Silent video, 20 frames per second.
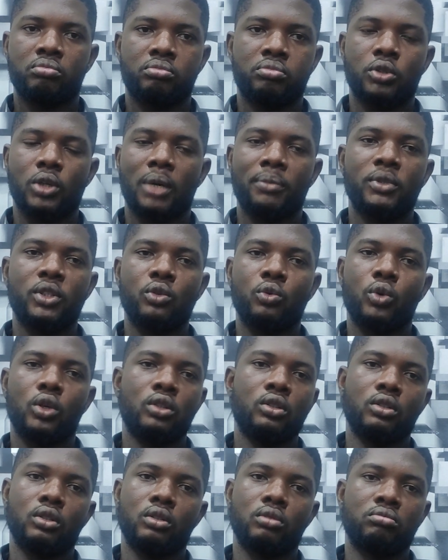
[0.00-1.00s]
probably one
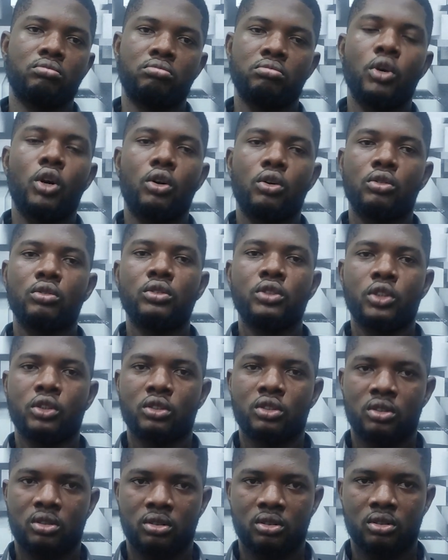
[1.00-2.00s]
or more,
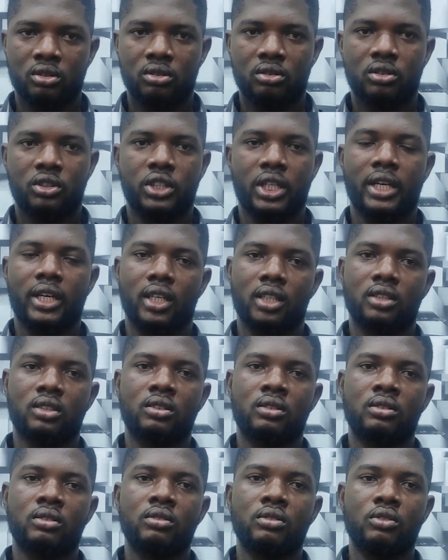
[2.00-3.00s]
just try
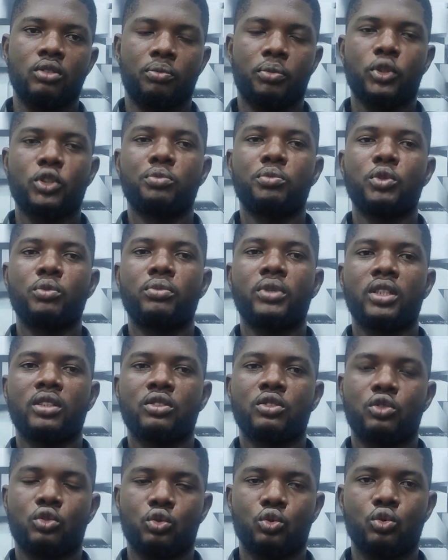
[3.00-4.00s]
as your possible
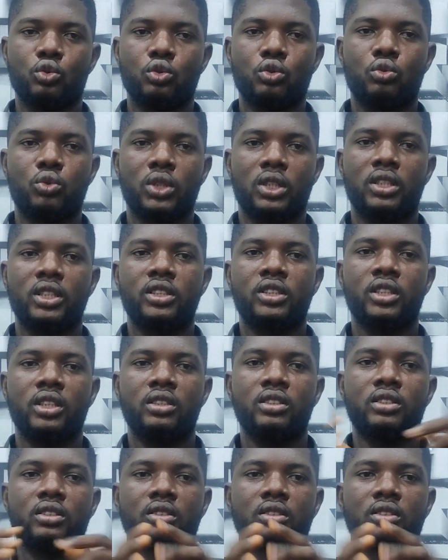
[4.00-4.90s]
best to quickly change